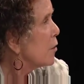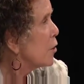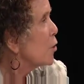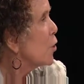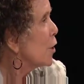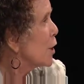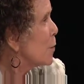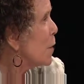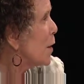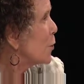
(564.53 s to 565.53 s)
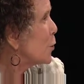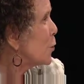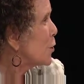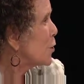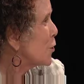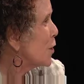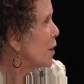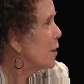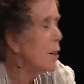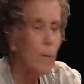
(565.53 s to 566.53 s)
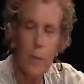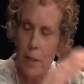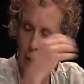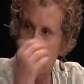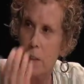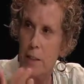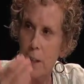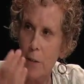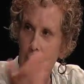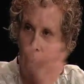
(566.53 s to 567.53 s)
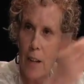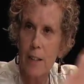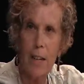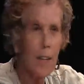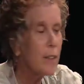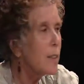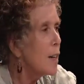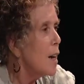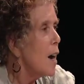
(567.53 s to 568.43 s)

just talking about torture in this military context.